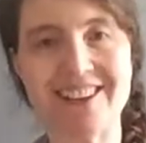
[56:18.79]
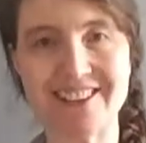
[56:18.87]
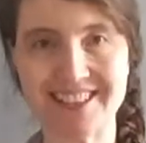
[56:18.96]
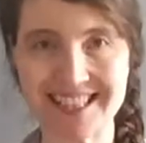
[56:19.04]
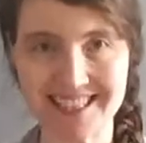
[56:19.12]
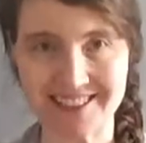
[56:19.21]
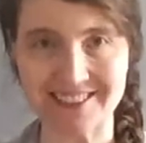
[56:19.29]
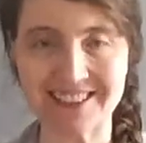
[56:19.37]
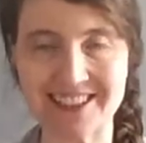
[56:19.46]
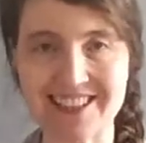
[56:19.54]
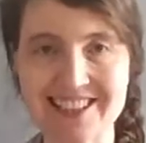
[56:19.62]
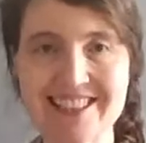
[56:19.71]
on these
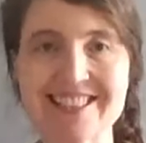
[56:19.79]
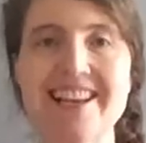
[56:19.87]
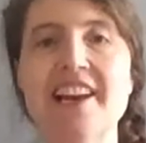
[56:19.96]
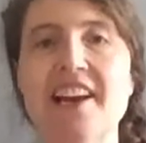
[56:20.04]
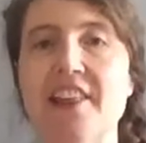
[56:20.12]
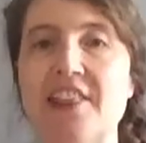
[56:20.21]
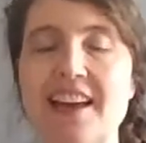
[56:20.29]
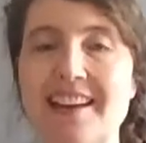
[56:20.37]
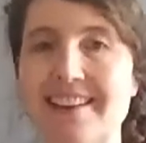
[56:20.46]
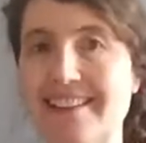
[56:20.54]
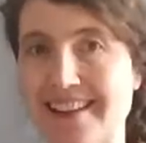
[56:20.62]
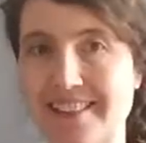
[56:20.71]
airlines,
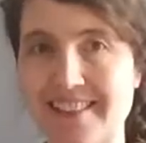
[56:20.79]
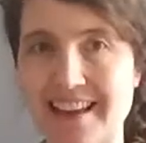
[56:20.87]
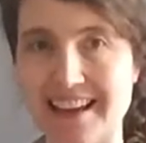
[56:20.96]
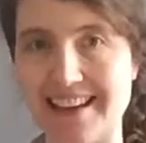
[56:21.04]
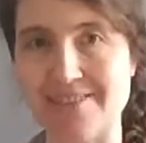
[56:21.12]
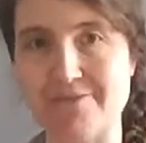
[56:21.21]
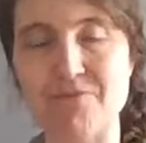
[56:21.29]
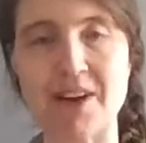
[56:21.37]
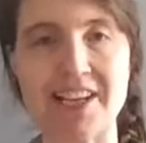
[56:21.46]
then you